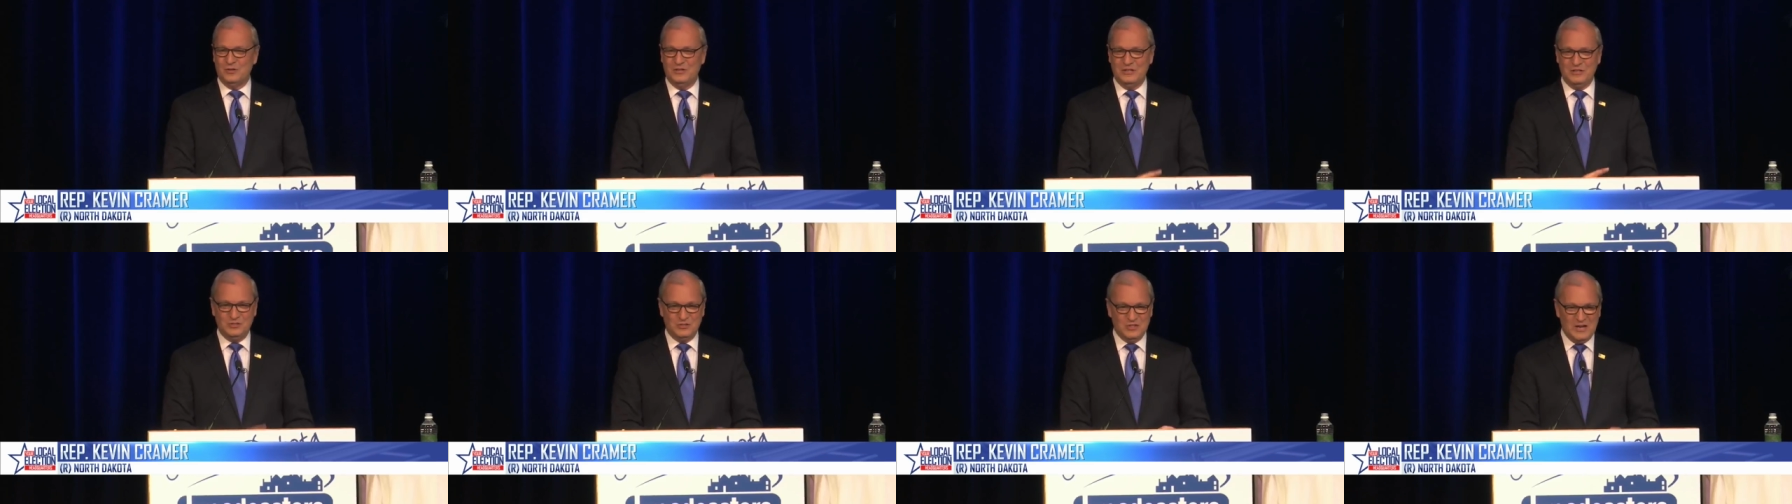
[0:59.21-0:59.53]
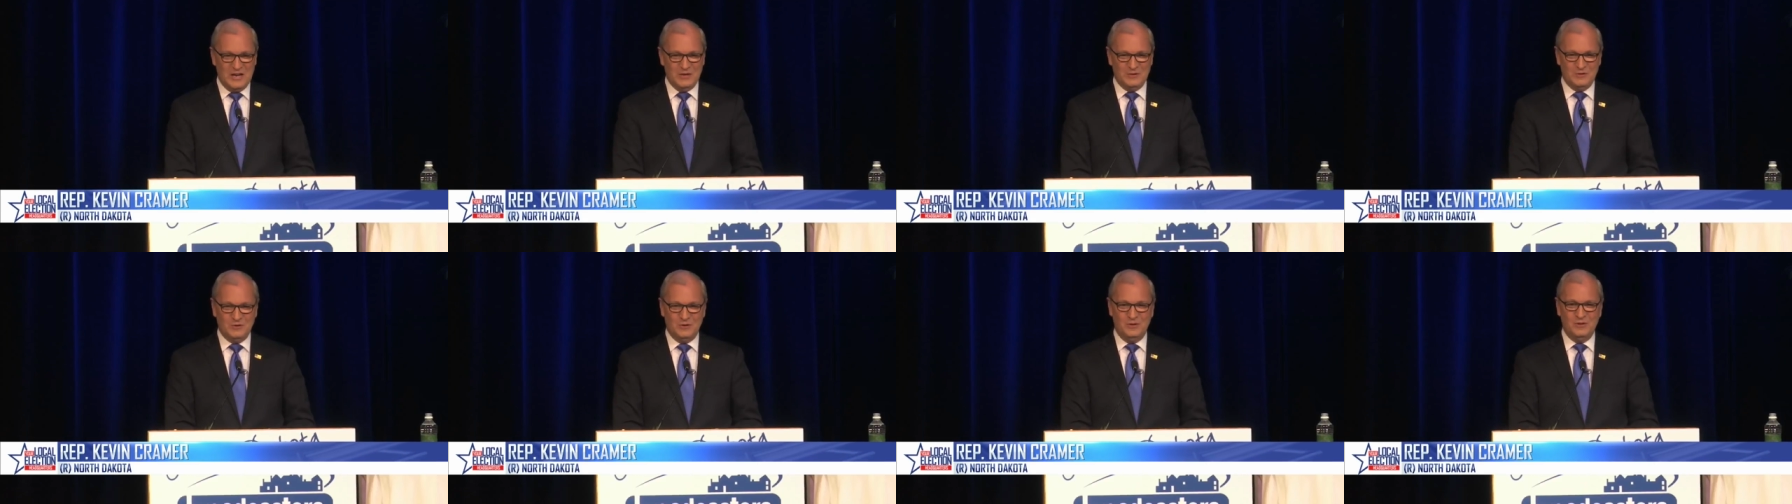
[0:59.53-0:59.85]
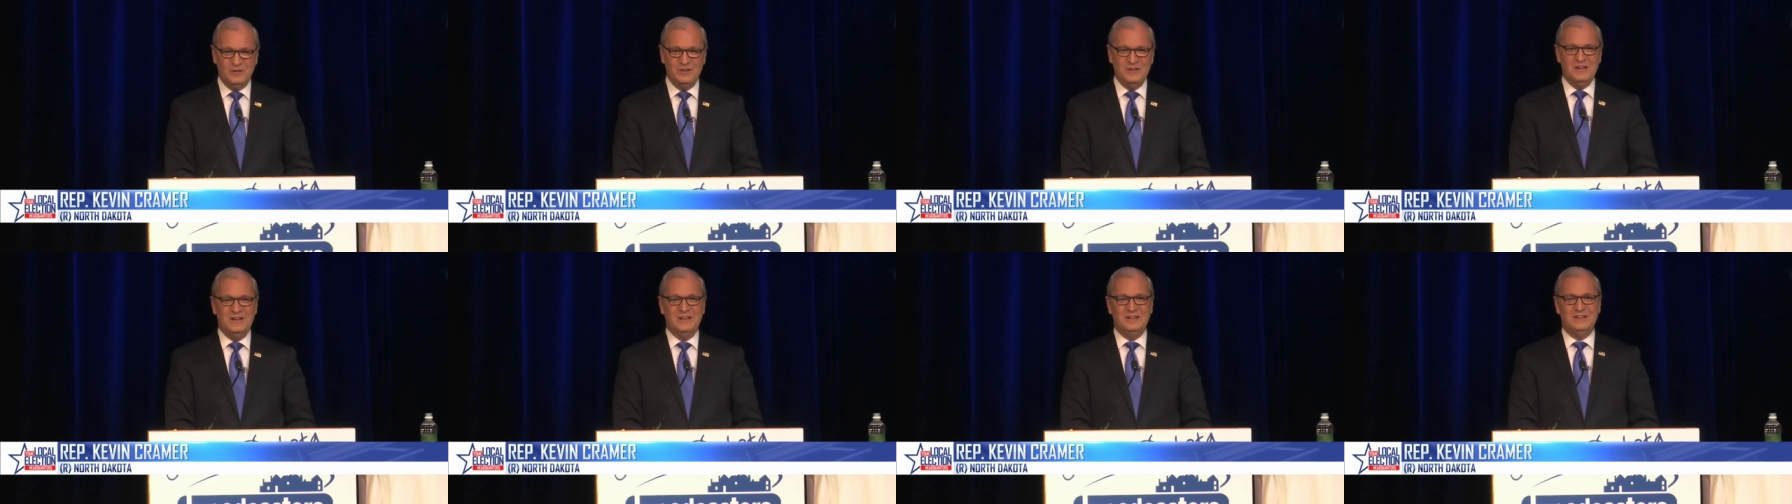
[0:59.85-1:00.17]
general,
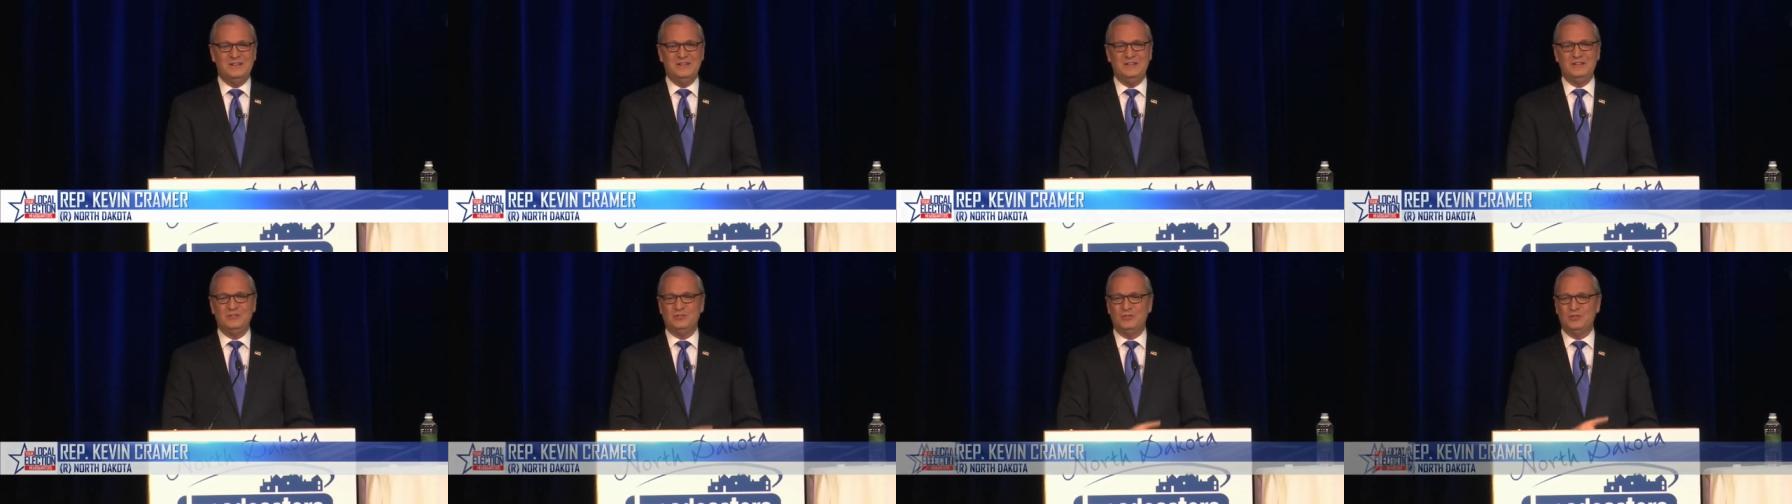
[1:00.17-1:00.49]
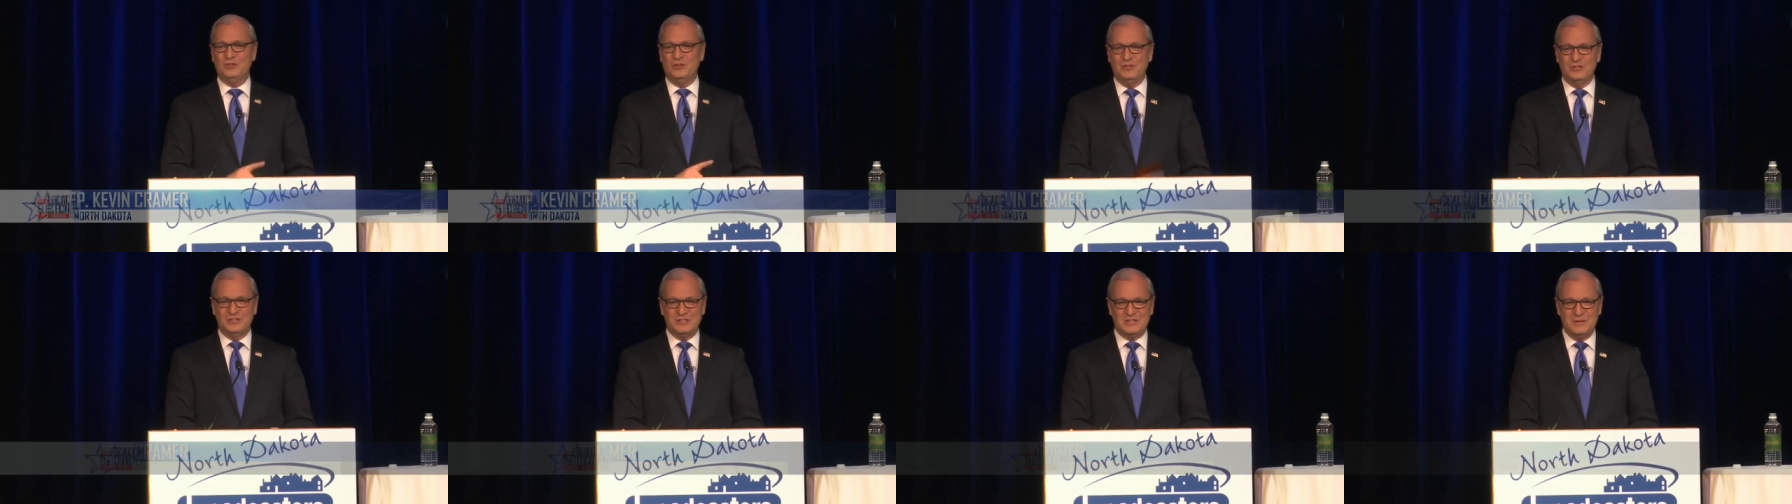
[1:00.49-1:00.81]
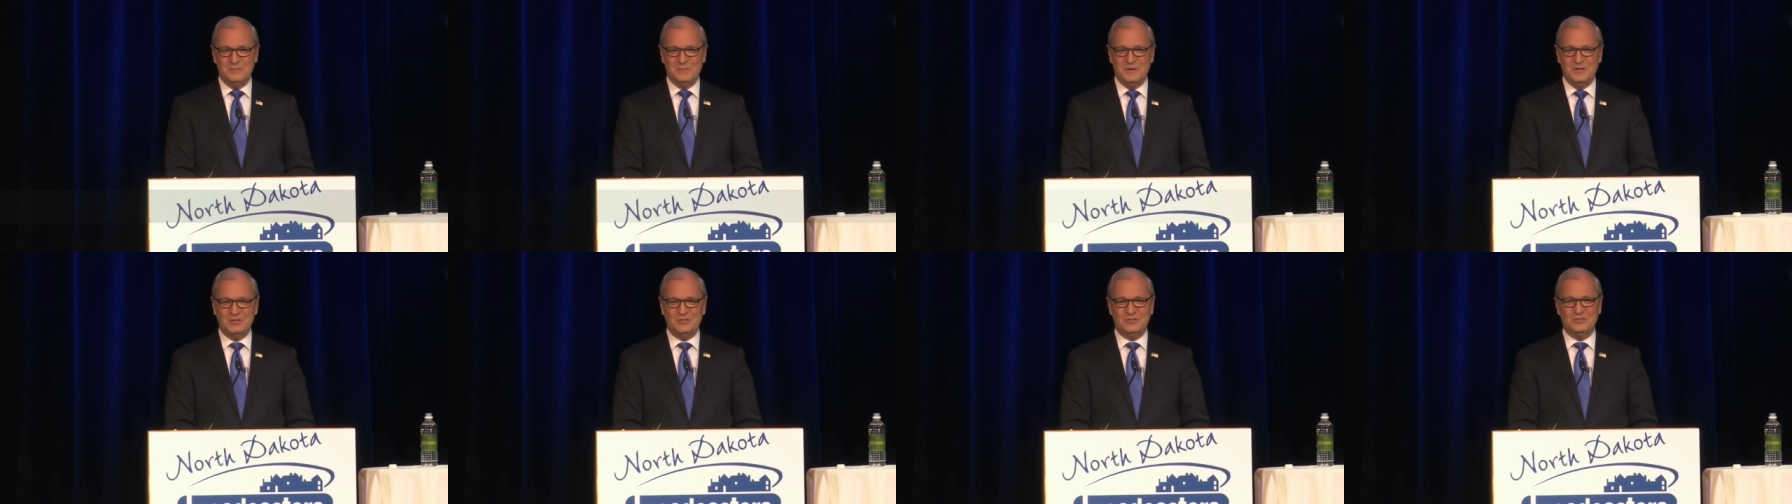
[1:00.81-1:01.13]
the insurance
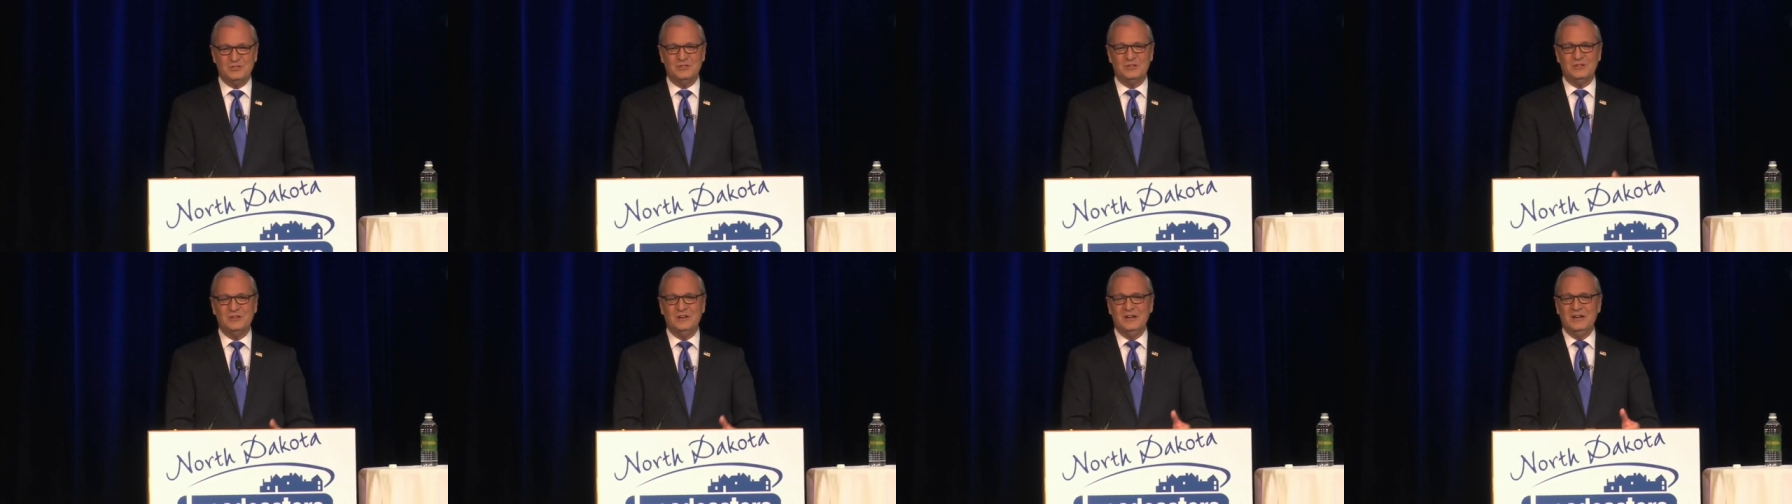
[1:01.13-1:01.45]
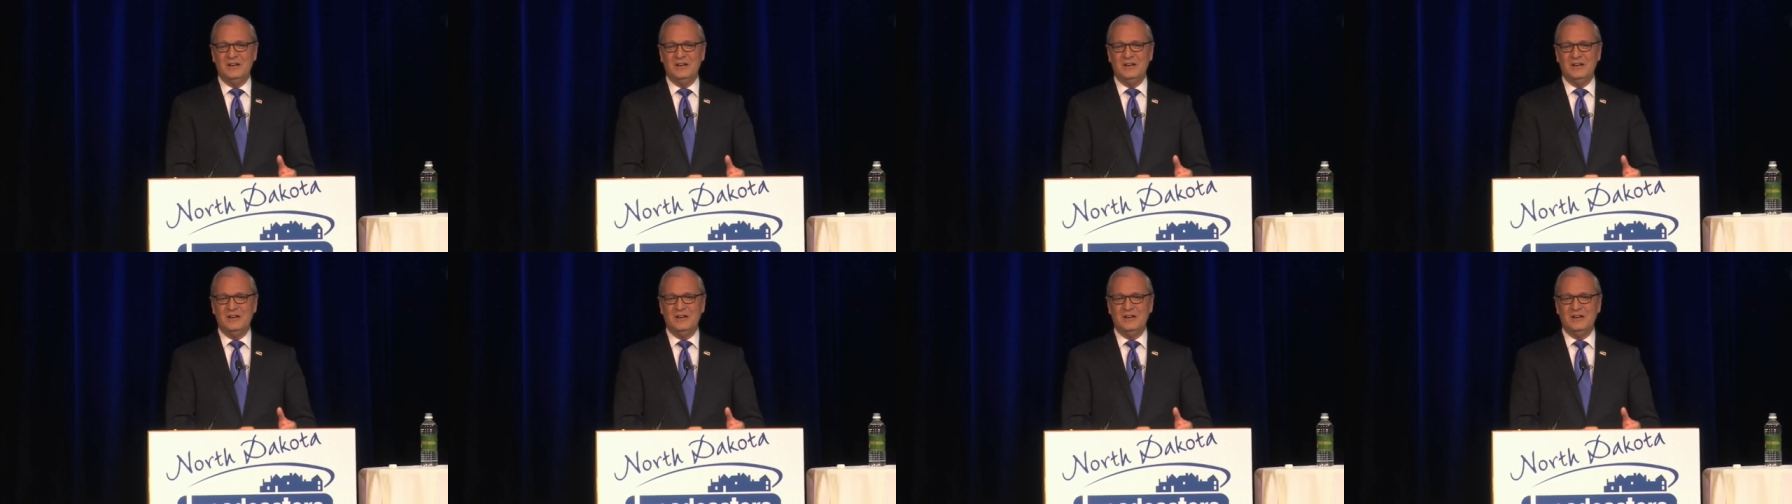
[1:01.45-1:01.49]
commissioner,